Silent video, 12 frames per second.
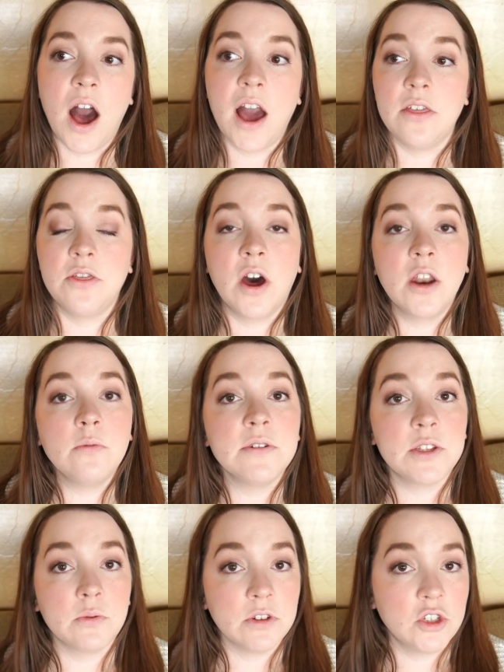I thought it
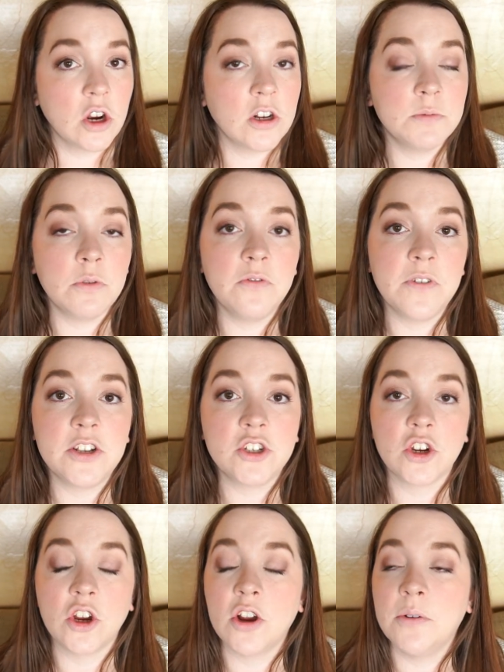was the rechargeable
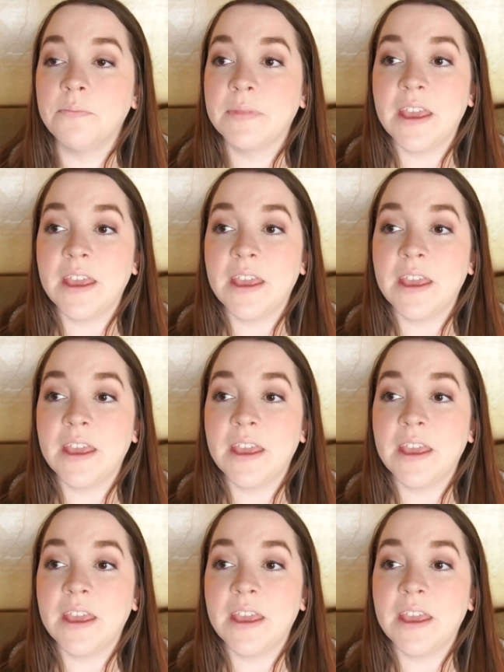feature.